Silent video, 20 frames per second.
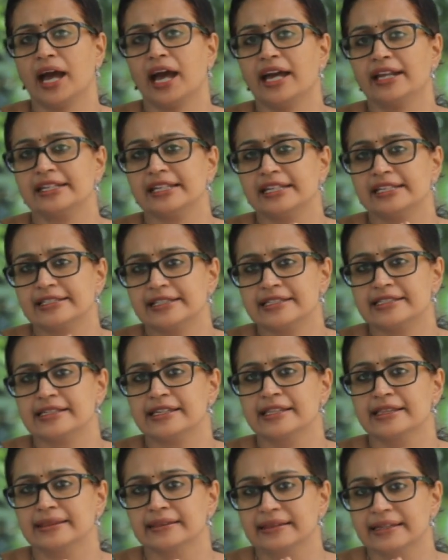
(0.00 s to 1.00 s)
and it is
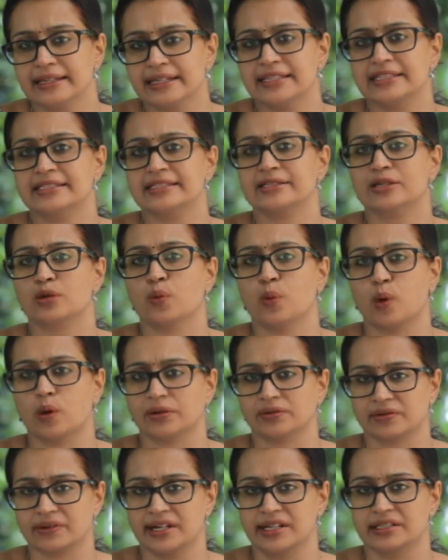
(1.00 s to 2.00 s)
in these
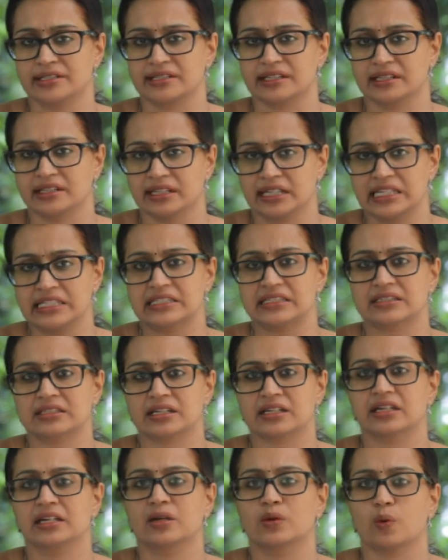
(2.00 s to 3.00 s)
quatrains, in these
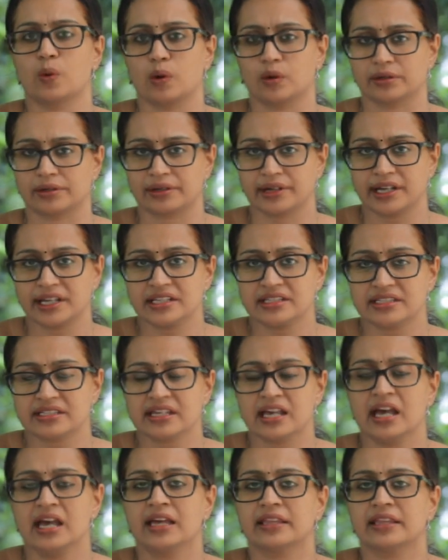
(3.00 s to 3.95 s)
3 quatrains,